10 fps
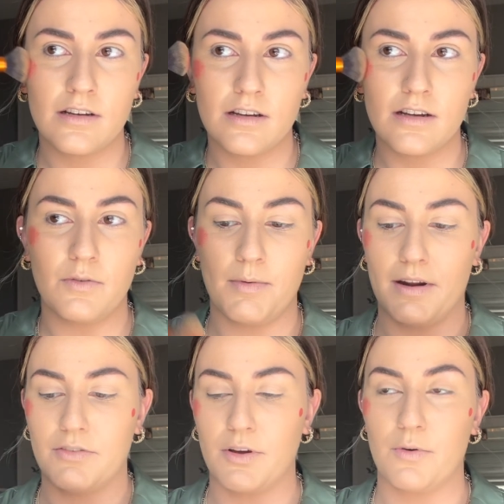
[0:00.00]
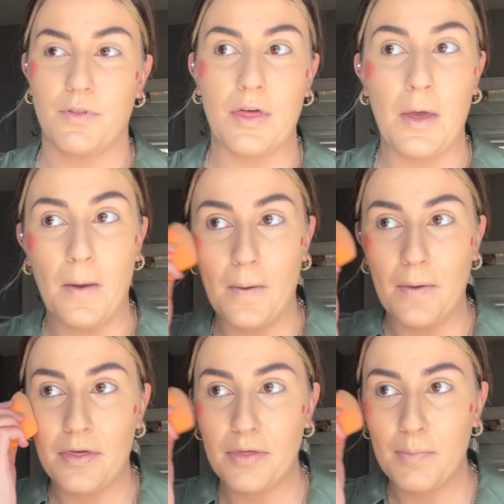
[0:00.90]
I might have to go in with the
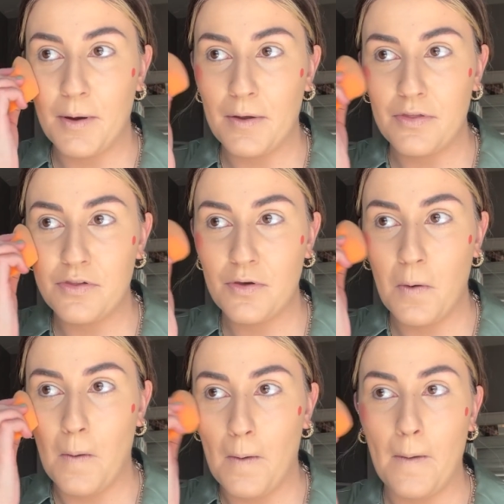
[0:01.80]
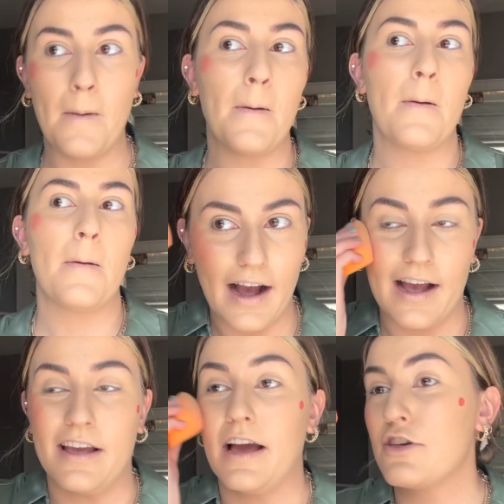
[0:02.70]
sponge.
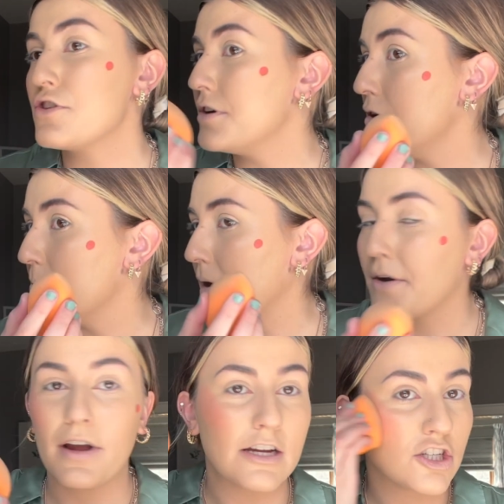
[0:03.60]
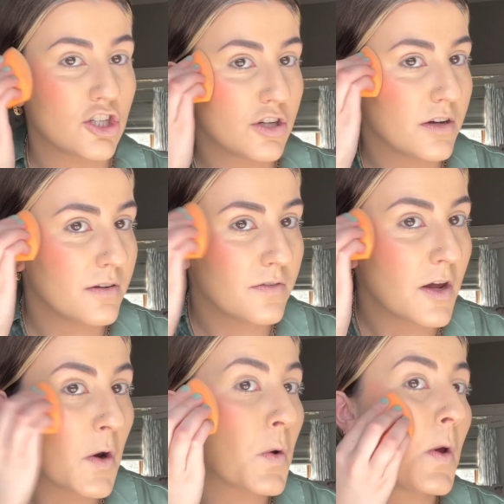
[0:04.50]
I should have known better. I should have
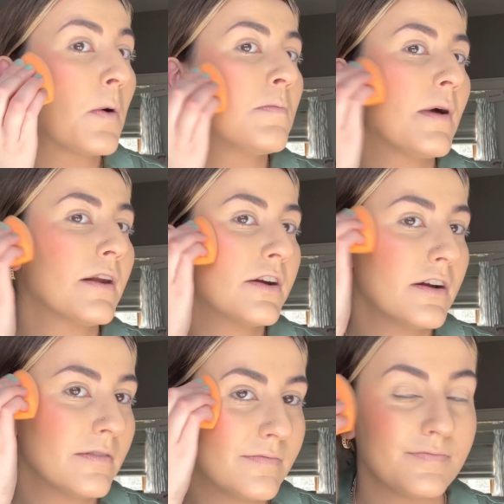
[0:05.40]
known better.